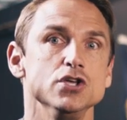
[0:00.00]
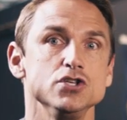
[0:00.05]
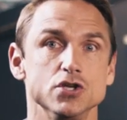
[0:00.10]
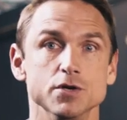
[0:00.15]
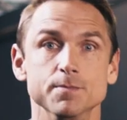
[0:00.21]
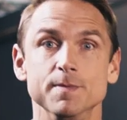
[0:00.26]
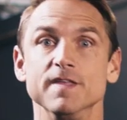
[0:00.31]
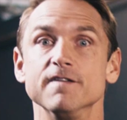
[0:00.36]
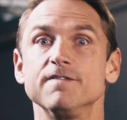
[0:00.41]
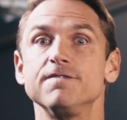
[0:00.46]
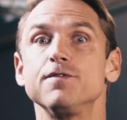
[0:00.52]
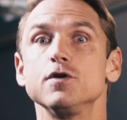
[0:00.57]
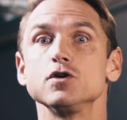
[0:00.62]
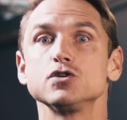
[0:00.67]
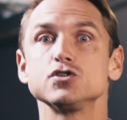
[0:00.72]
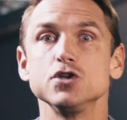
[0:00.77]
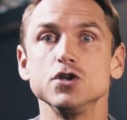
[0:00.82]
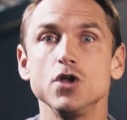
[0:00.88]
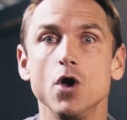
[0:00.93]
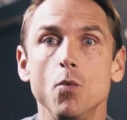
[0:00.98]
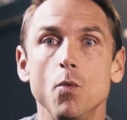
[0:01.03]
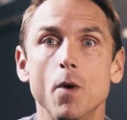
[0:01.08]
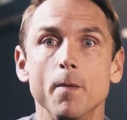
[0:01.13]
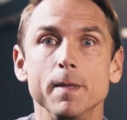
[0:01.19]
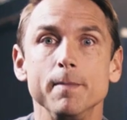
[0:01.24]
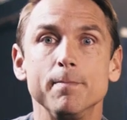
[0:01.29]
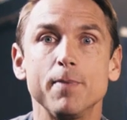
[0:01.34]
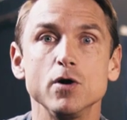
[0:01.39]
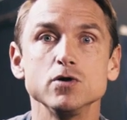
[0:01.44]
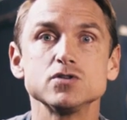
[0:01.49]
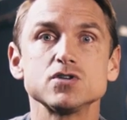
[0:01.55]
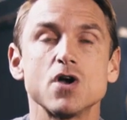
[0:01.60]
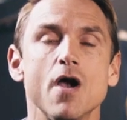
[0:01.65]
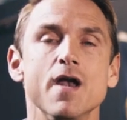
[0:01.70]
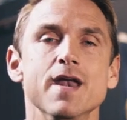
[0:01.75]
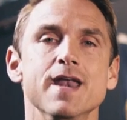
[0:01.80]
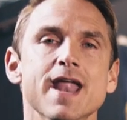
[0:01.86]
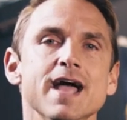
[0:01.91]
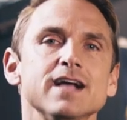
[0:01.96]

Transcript: so you'll be the first to know when we post our